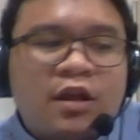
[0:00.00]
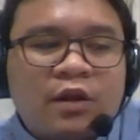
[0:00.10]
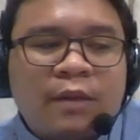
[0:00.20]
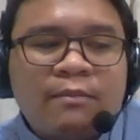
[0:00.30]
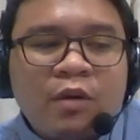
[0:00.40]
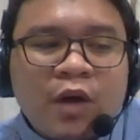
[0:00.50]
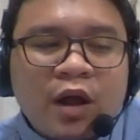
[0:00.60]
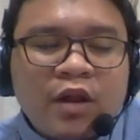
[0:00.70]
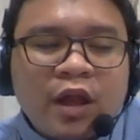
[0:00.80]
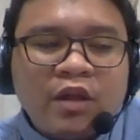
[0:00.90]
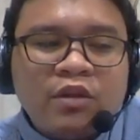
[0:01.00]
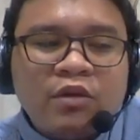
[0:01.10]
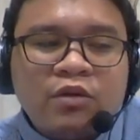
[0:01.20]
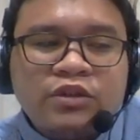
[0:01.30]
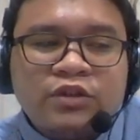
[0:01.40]
number one, the
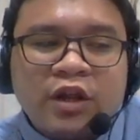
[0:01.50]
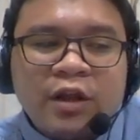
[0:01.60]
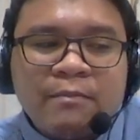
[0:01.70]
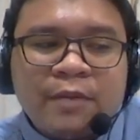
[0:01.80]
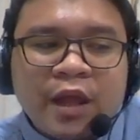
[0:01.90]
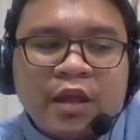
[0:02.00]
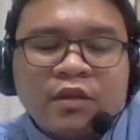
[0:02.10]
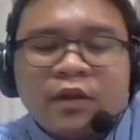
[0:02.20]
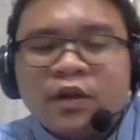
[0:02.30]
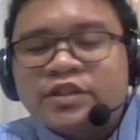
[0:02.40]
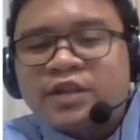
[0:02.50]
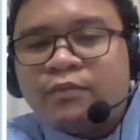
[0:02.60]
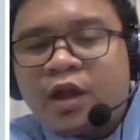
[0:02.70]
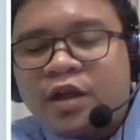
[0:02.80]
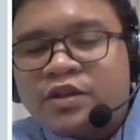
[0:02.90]
Indo-Australian plate
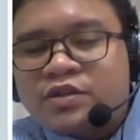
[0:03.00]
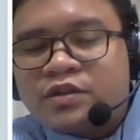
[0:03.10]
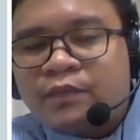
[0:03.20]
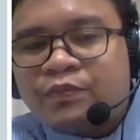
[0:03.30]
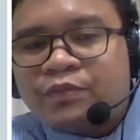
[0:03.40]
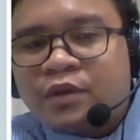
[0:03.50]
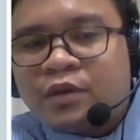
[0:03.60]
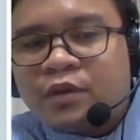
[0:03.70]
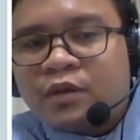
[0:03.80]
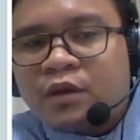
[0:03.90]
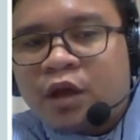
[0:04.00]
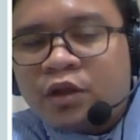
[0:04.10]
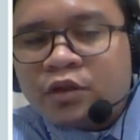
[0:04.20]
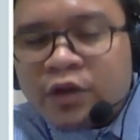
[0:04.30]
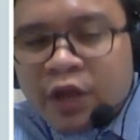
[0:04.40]
subducts
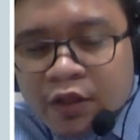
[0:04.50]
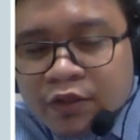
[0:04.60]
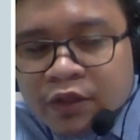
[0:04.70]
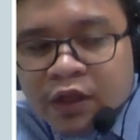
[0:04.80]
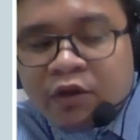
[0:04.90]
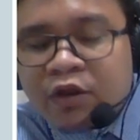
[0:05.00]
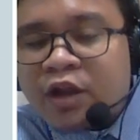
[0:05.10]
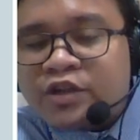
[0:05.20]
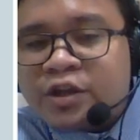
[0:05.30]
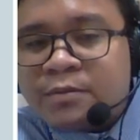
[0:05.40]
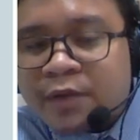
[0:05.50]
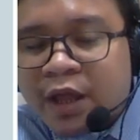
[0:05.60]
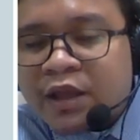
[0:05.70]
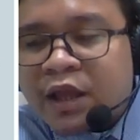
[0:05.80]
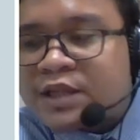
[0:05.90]
underneath the Eurasian
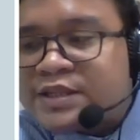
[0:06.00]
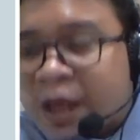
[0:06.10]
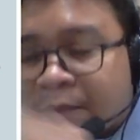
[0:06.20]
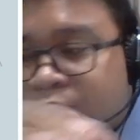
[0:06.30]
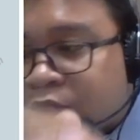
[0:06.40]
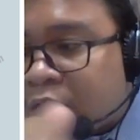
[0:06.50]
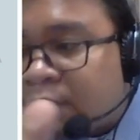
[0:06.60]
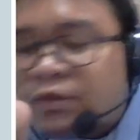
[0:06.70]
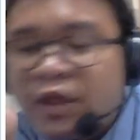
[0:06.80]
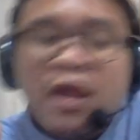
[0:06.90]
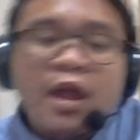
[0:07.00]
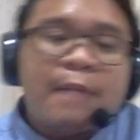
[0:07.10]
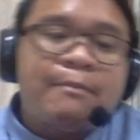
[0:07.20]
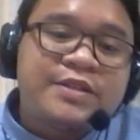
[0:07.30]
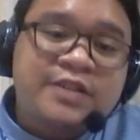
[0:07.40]
plate at the same time the
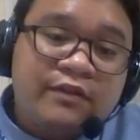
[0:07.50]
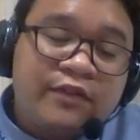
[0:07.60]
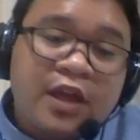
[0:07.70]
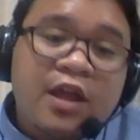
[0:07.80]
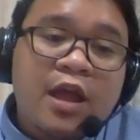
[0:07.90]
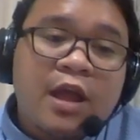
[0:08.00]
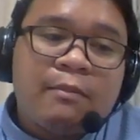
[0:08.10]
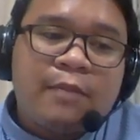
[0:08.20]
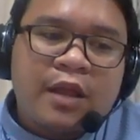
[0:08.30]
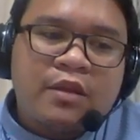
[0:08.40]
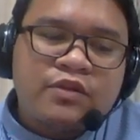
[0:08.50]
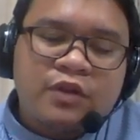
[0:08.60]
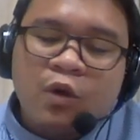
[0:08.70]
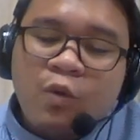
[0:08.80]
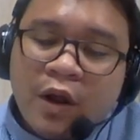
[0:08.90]
Pacific plate. So
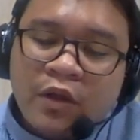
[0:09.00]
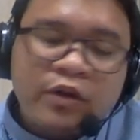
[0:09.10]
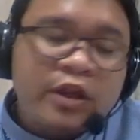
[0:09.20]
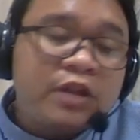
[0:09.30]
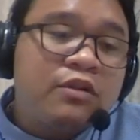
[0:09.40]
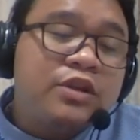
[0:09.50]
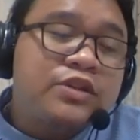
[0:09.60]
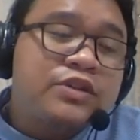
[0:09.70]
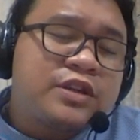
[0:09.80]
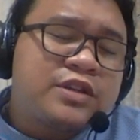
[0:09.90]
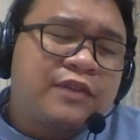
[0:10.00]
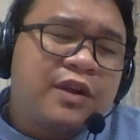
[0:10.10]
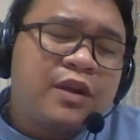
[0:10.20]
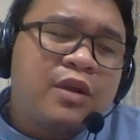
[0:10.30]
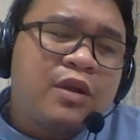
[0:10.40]
no wonder Indonesia is
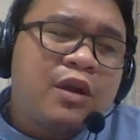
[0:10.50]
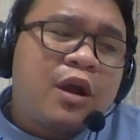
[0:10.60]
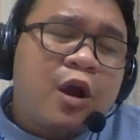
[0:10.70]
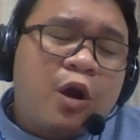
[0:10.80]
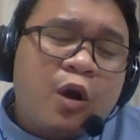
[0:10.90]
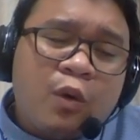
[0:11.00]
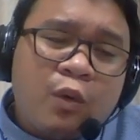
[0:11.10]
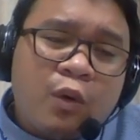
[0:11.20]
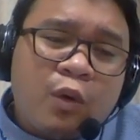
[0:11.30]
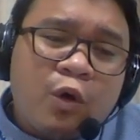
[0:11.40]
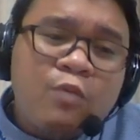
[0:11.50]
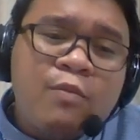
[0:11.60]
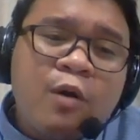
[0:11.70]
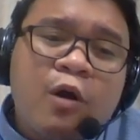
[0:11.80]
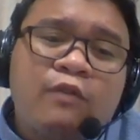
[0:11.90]
very
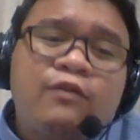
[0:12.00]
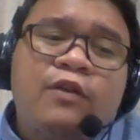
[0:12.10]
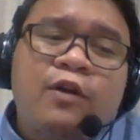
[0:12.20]
home of